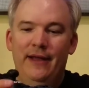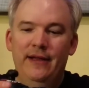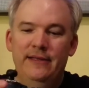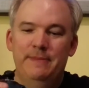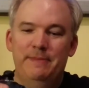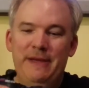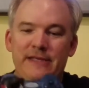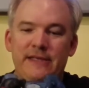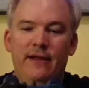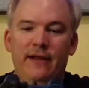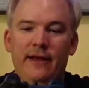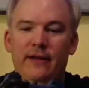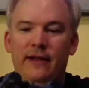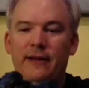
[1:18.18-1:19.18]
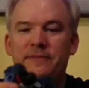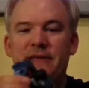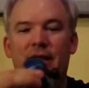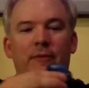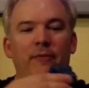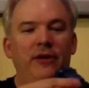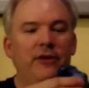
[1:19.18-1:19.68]
And it's basically clipped
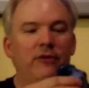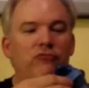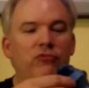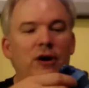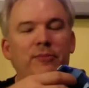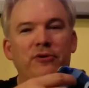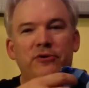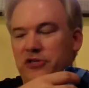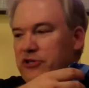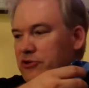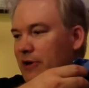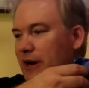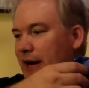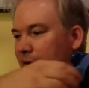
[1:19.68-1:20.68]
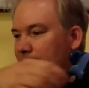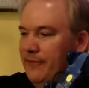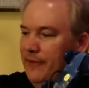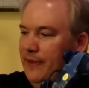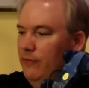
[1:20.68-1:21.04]
on with a rubber strap.